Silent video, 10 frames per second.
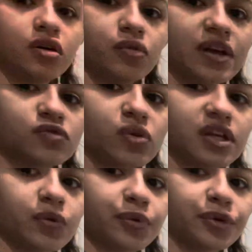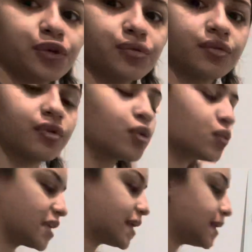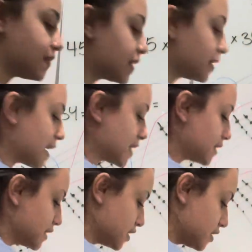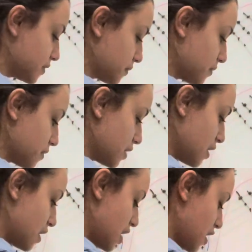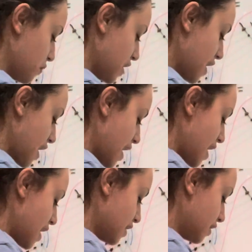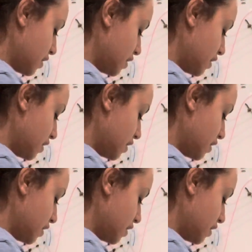We have 20. What do? We keep the last digit and we add the